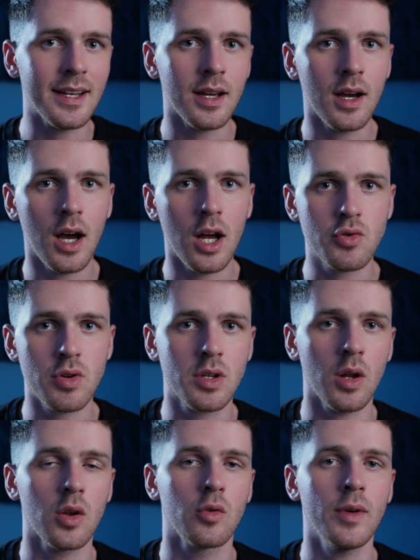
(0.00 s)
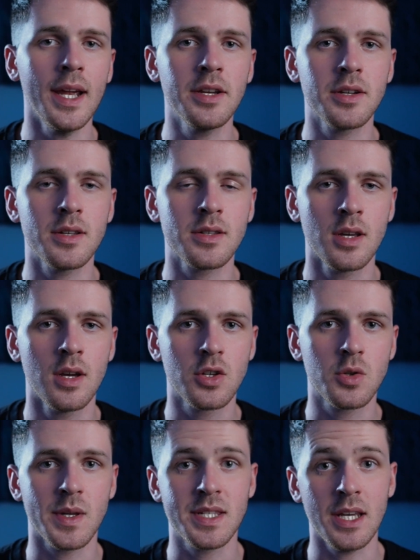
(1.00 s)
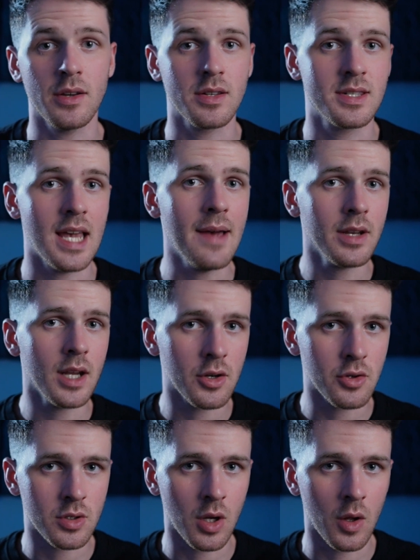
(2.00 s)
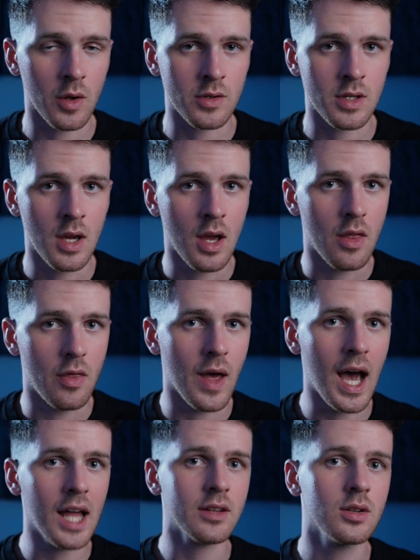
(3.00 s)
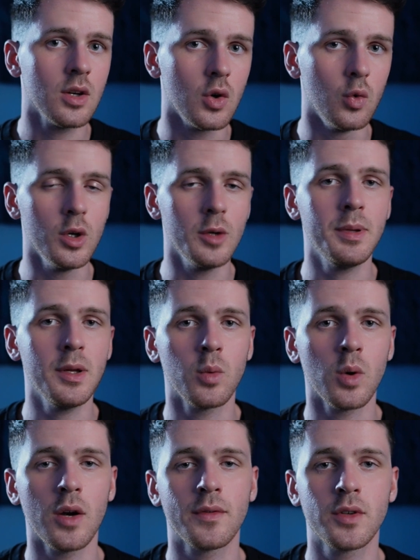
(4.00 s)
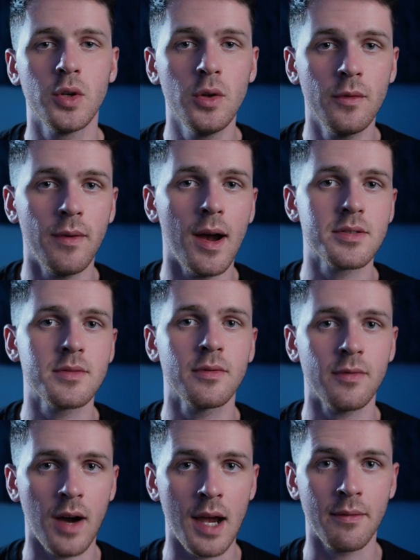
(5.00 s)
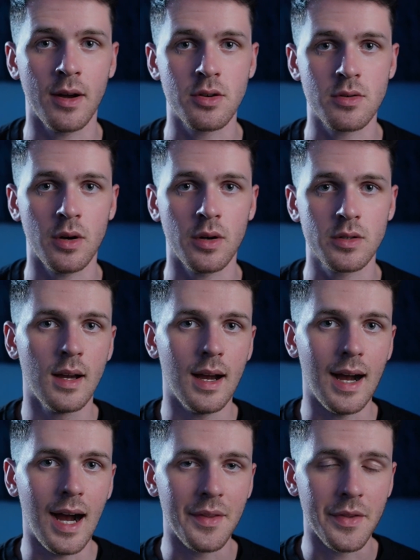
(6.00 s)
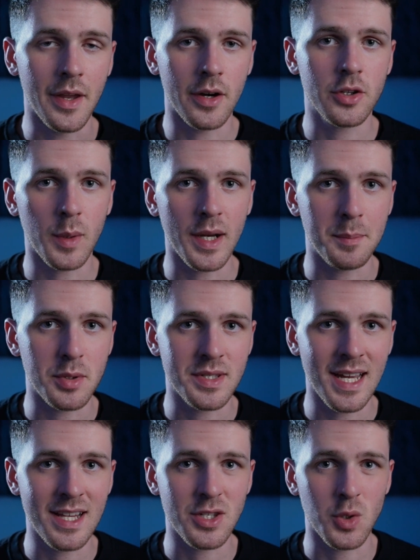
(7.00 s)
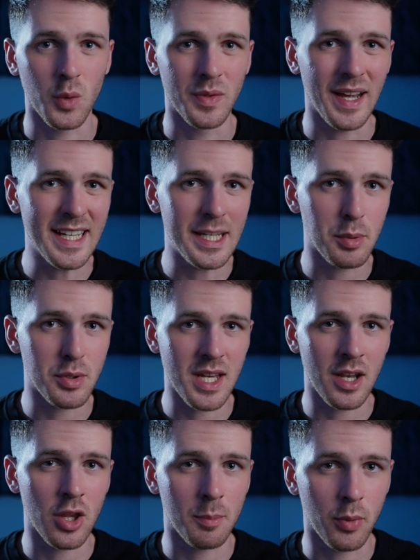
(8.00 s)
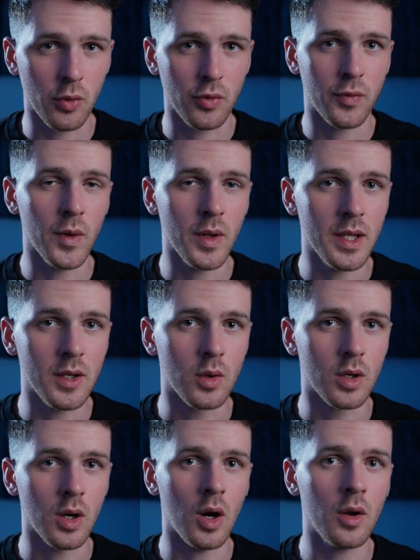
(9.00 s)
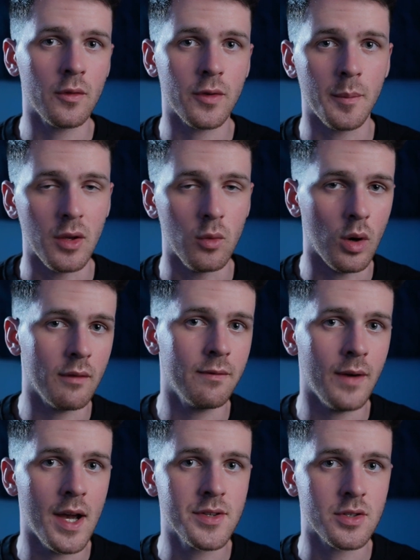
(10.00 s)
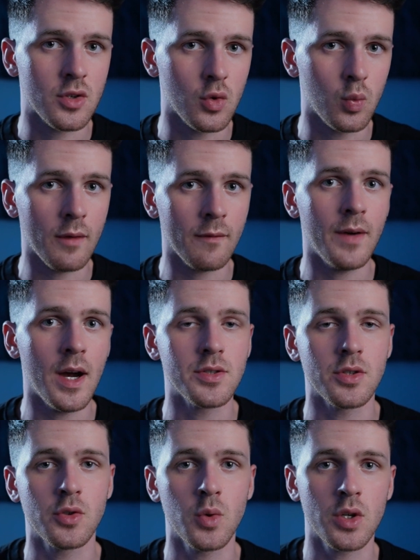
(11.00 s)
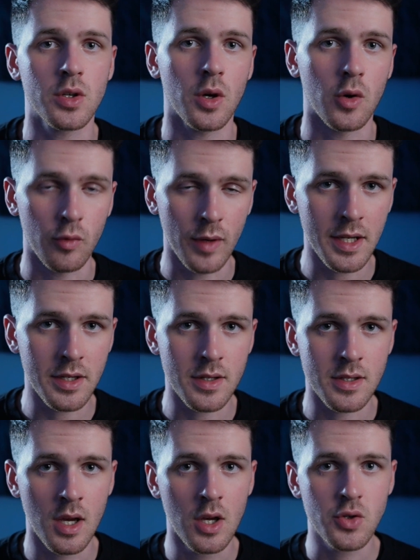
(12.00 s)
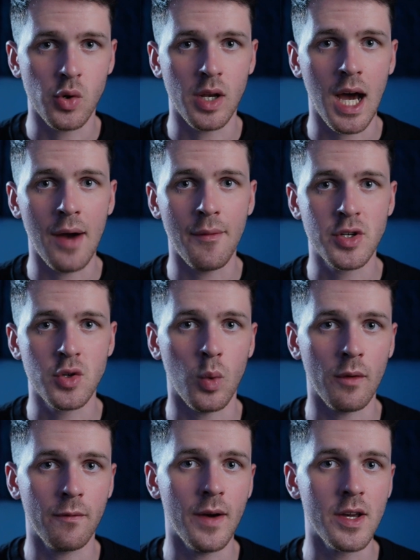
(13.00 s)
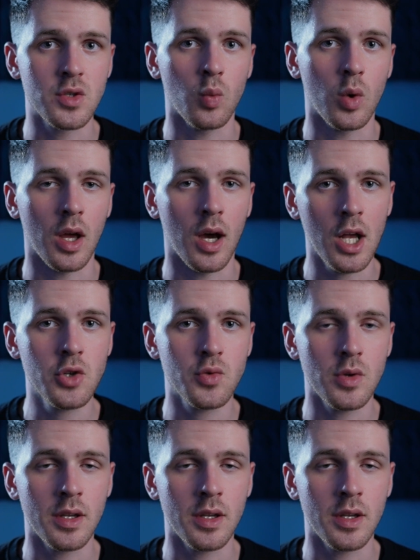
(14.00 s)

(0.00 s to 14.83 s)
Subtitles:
$800 ranges. So a sale at $700, that would be worth $2,500. And another 20%, so 90% of the portfolio gone from the $1,000 to $1,200 ranges, so an average of $1,100,